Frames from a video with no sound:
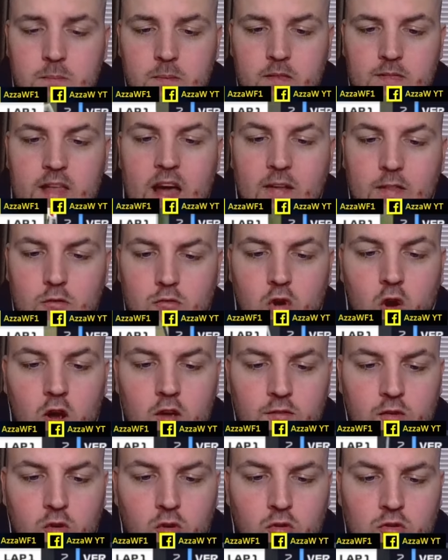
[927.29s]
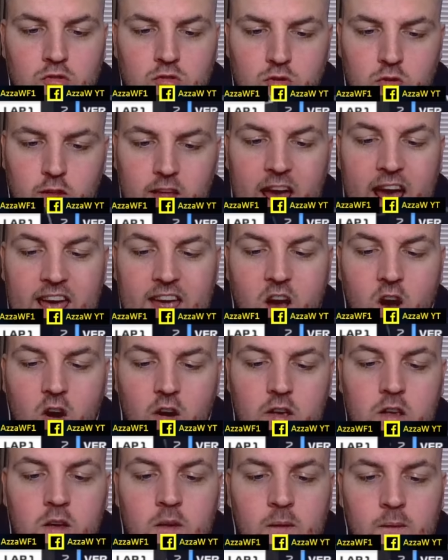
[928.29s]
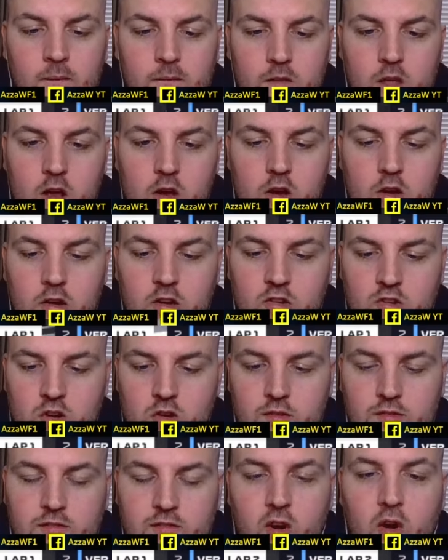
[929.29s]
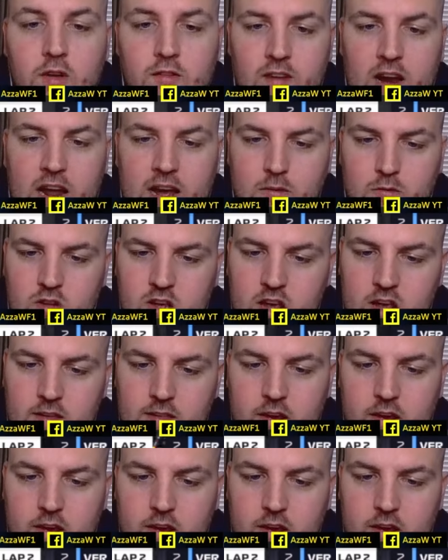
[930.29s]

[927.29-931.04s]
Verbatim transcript: Now the rivals, or the A I, are going to do five laps here.